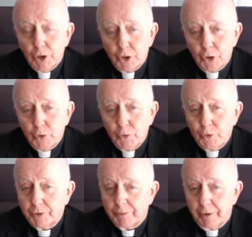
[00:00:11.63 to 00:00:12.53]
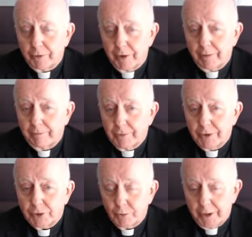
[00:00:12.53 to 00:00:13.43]
news program
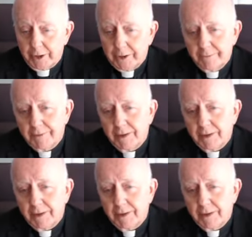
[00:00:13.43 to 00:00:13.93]
this week,